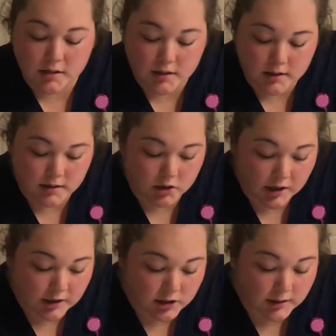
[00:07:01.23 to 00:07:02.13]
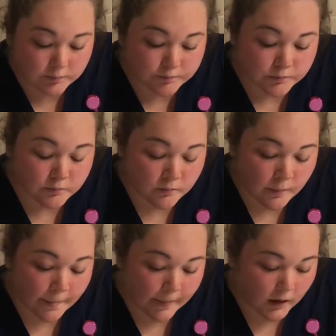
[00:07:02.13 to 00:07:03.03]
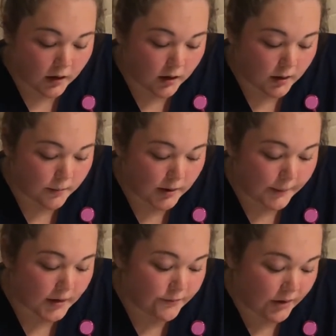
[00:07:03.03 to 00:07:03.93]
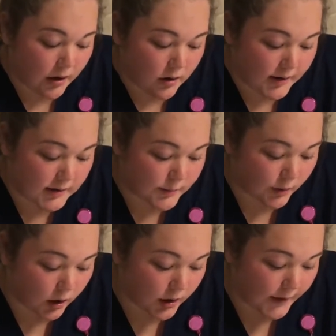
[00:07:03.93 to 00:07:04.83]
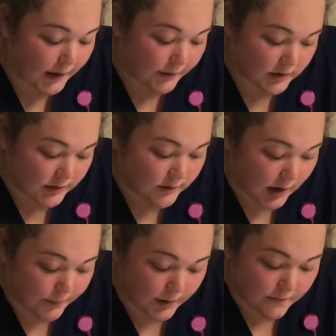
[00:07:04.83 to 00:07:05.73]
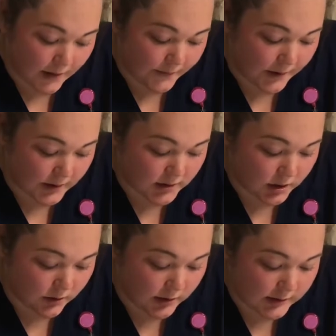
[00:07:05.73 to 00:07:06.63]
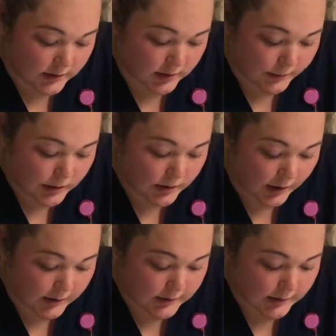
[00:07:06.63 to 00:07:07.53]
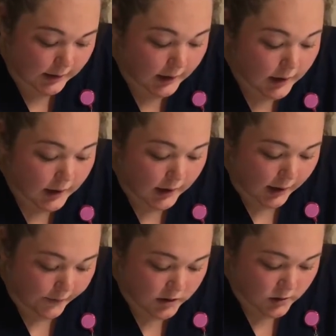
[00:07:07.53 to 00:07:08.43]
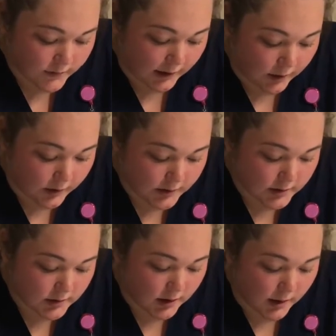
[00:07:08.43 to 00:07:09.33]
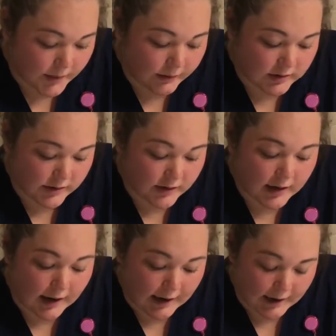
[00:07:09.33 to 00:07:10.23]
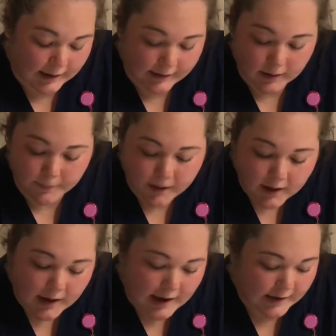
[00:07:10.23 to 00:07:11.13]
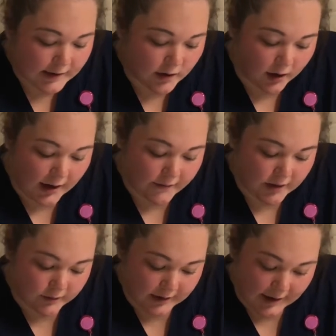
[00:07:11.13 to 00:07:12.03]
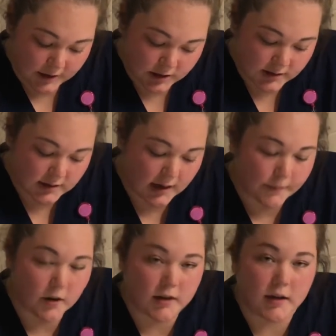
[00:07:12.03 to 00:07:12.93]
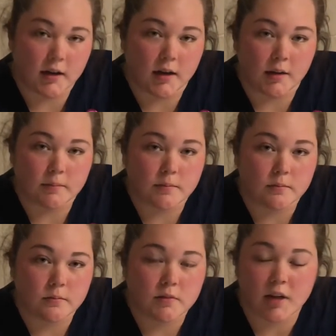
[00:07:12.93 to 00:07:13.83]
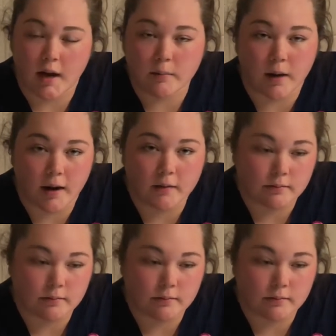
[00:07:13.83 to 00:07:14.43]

to this injection. And I'm going to fill out on his MAR that he received heparin 5,000 units subcutaneously every 12 hours. He received it at 8 a.m. and he did not have any reactions. I'm going to sign by,